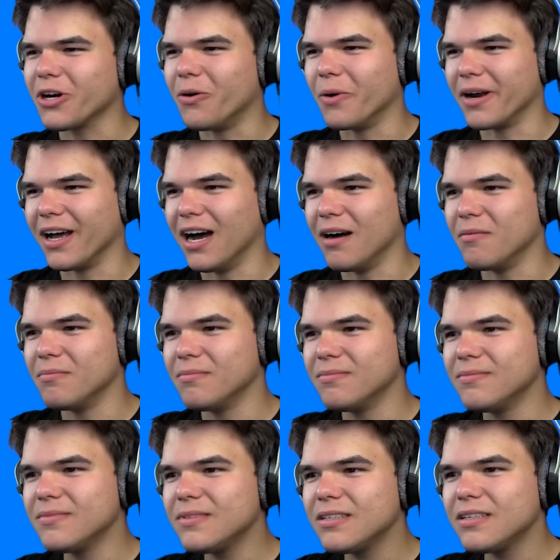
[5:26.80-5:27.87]
going up. And now
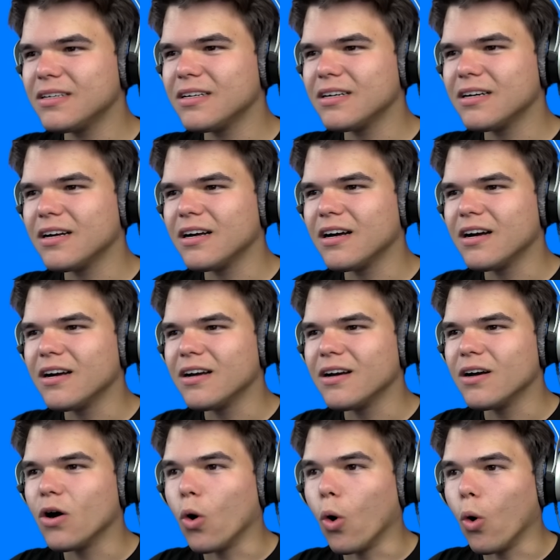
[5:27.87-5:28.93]
he's out of the screen.
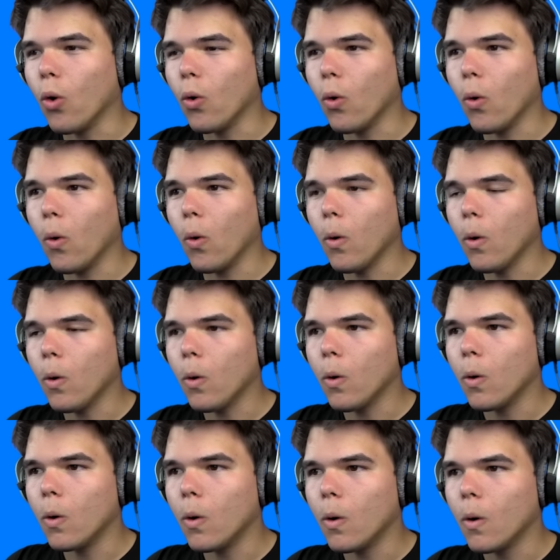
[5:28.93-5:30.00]
So now Jordy
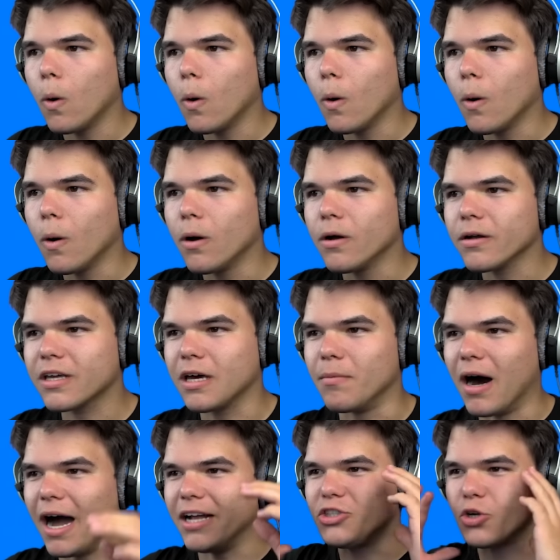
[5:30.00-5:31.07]
needs to return. Come on,